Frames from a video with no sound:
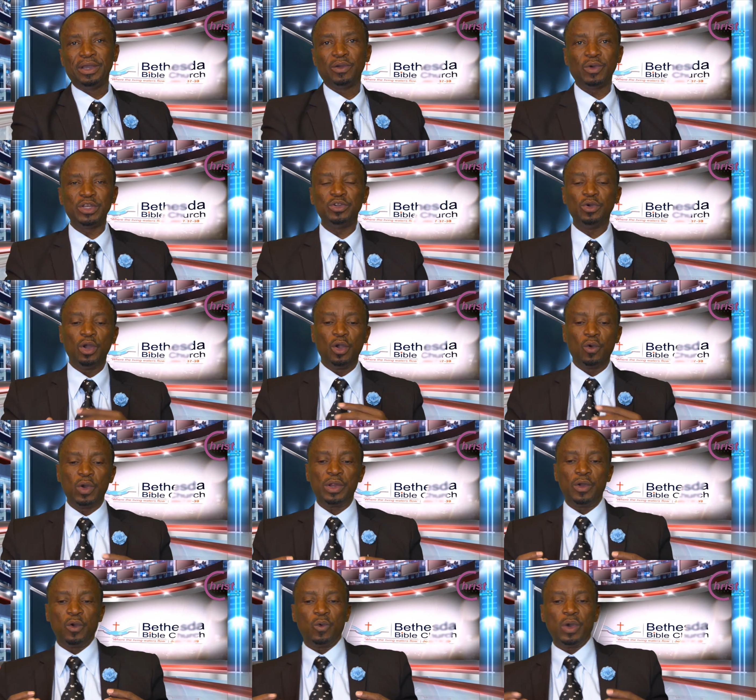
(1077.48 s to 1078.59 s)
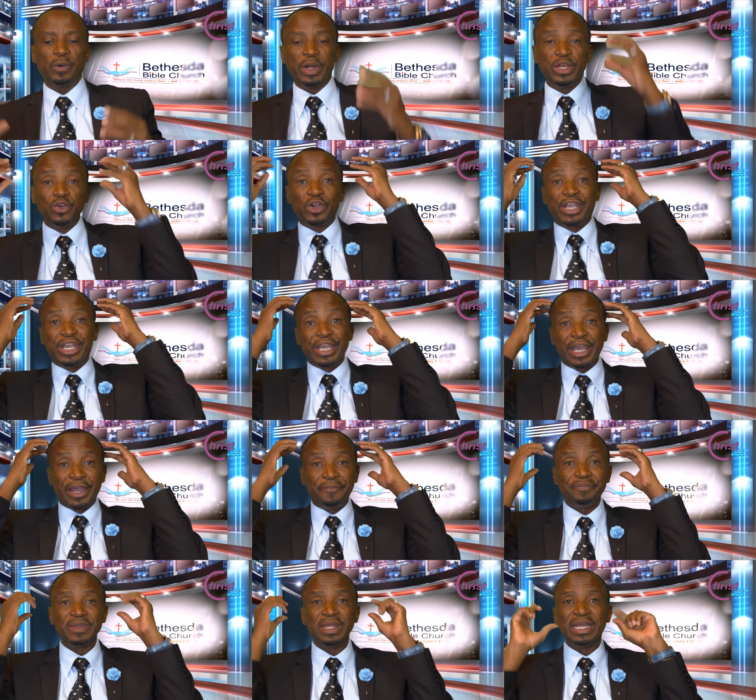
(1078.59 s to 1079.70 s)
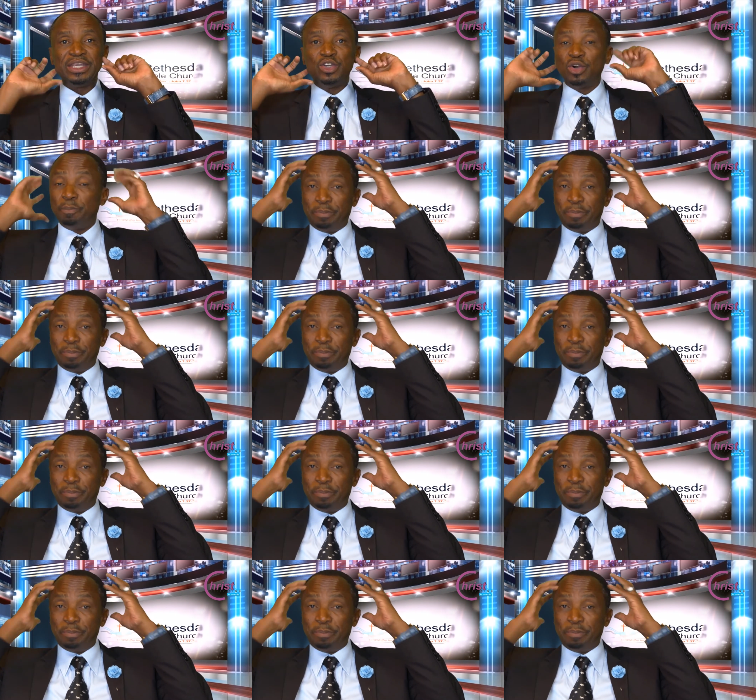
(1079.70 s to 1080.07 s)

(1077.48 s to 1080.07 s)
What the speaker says: When you hear, your